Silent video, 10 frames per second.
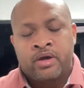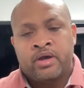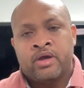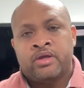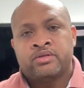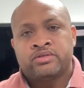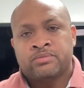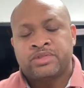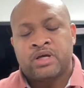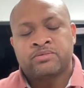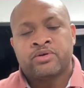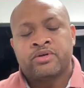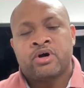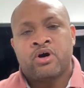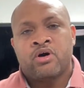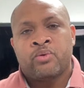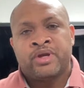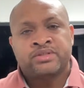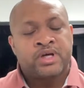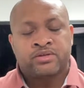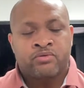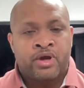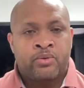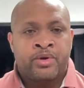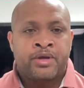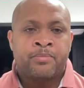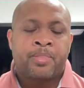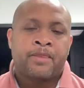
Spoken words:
and sometimes learning the hard way is not the right way.